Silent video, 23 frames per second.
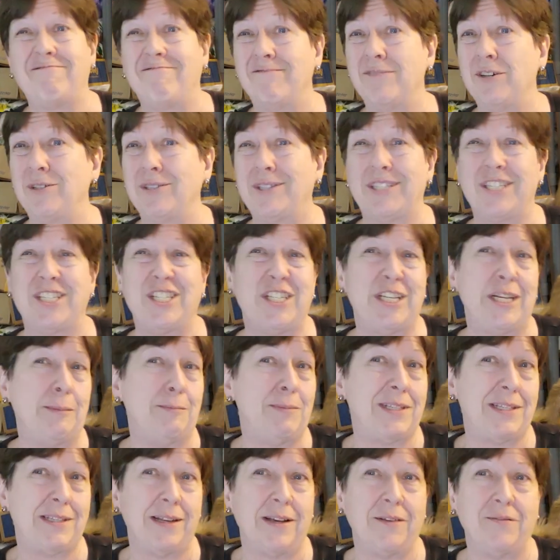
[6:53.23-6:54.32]
real
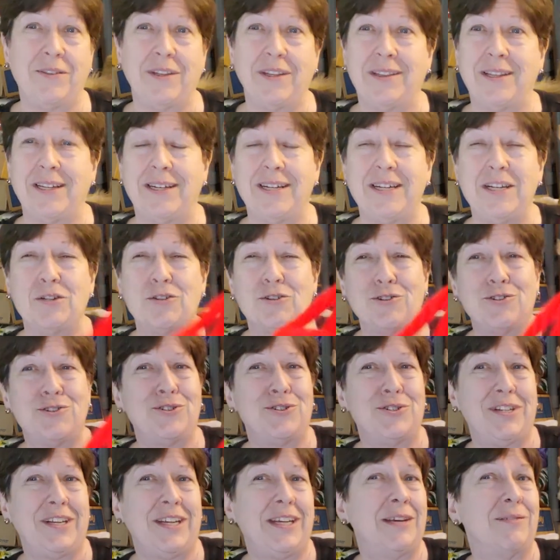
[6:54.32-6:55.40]
cheap stuff that the teachers
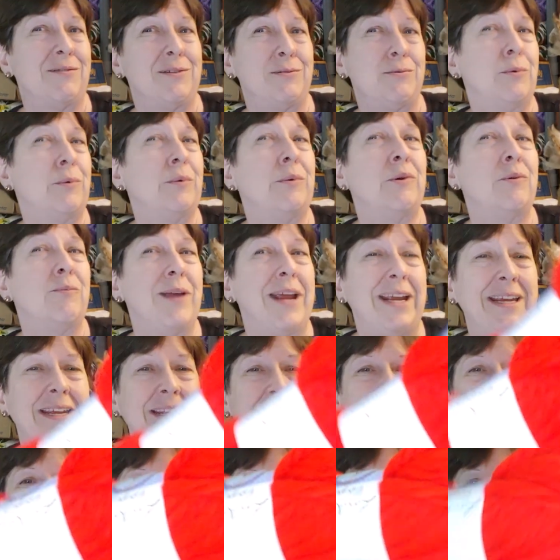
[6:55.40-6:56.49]
used to give us when we were
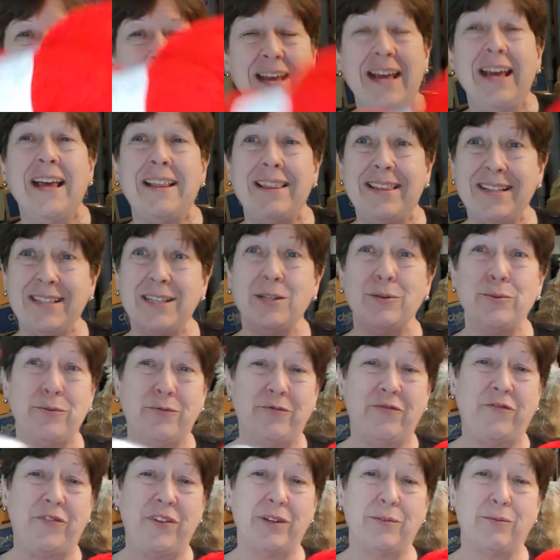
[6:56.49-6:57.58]
making things. This is
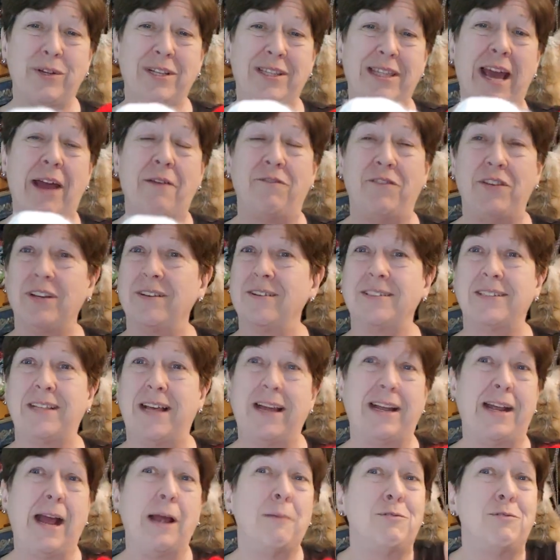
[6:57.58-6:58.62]
what that feels like.